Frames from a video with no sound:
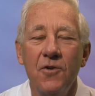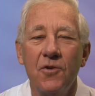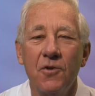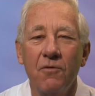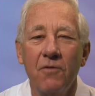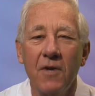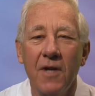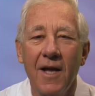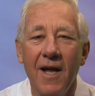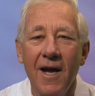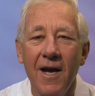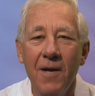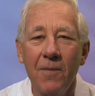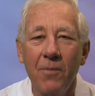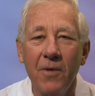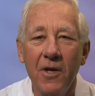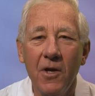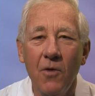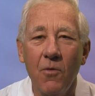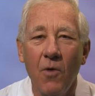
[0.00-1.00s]
to
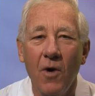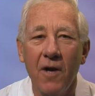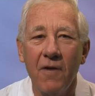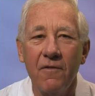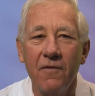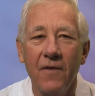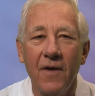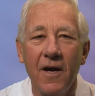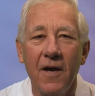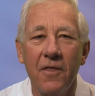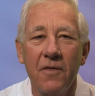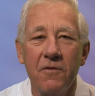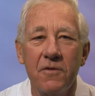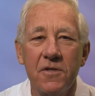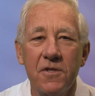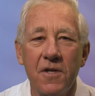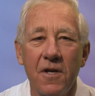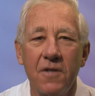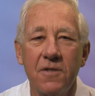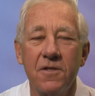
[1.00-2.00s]
reliably quantify the
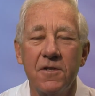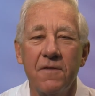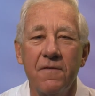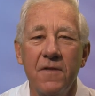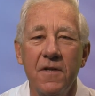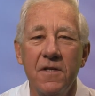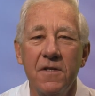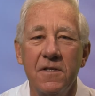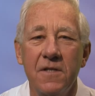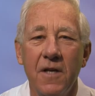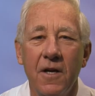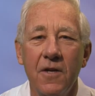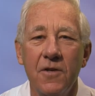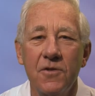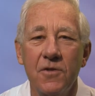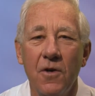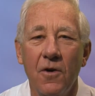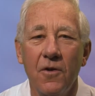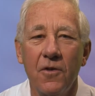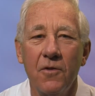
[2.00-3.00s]
results of these
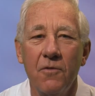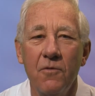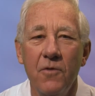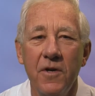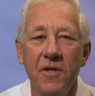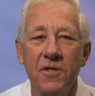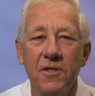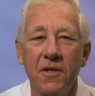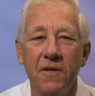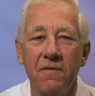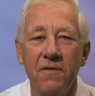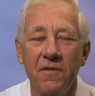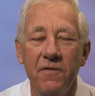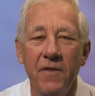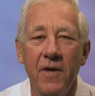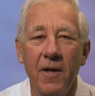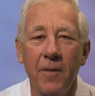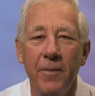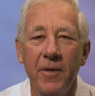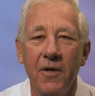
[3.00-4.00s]
studies on the risk of
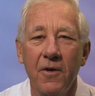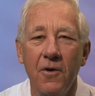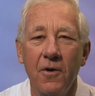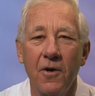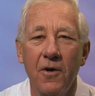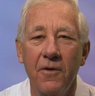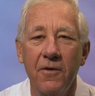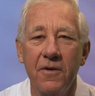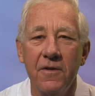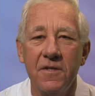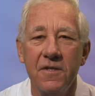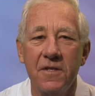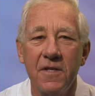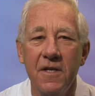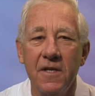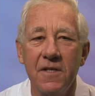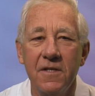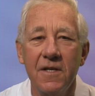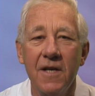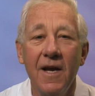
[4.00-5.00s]
developing coronary
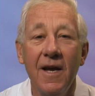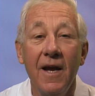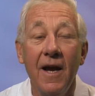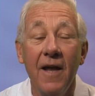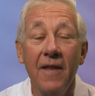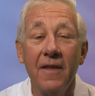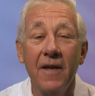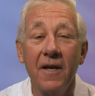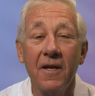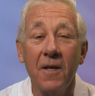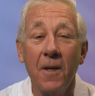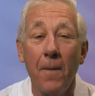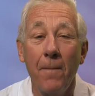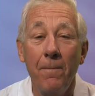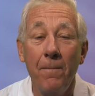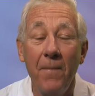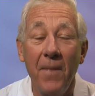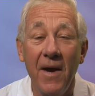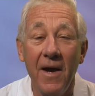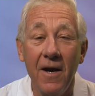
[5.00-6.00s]
disease, and then
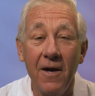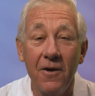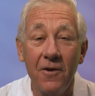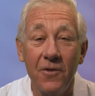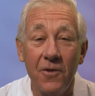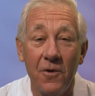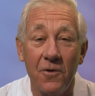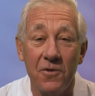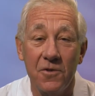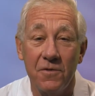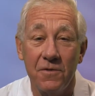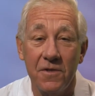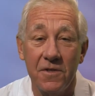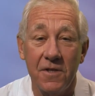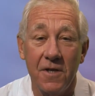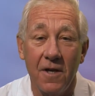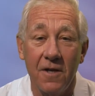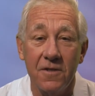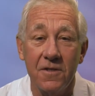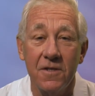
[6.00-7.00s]
compared those
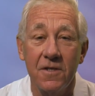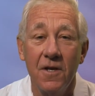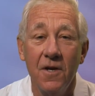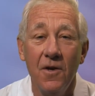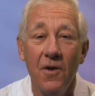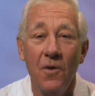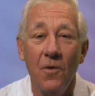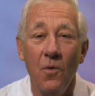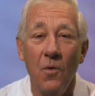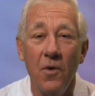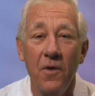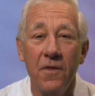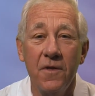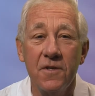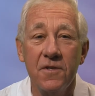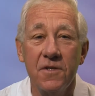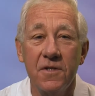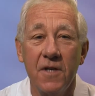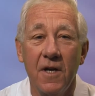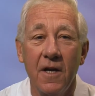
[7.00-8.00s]
results with
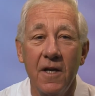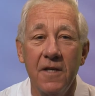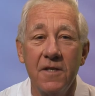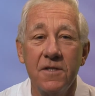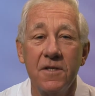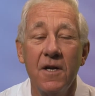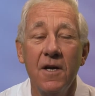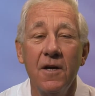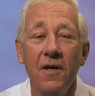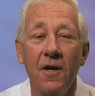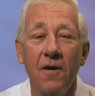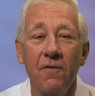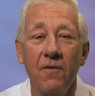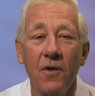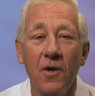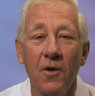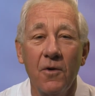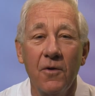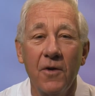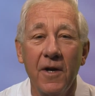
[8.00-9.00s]
the studies of
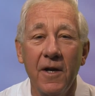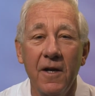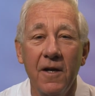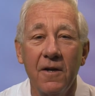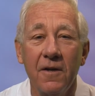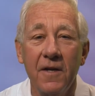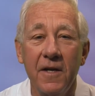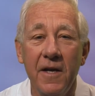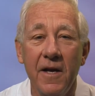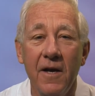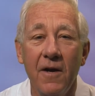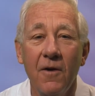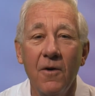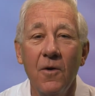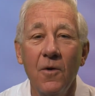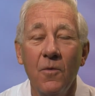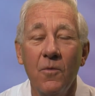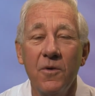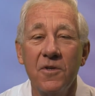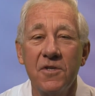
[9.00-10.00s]
lowering
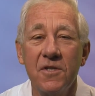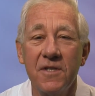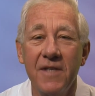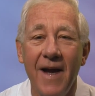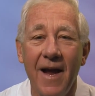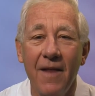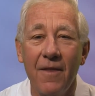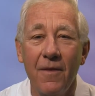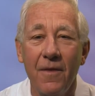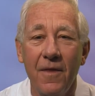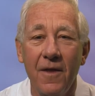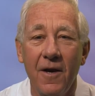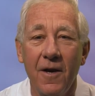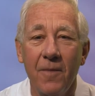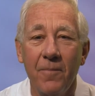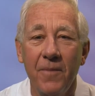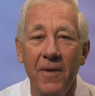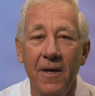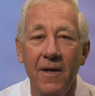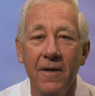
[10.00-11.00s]
LDL with statin
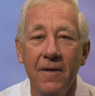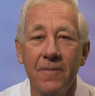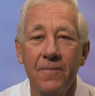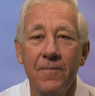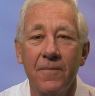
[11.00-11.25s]
therapy.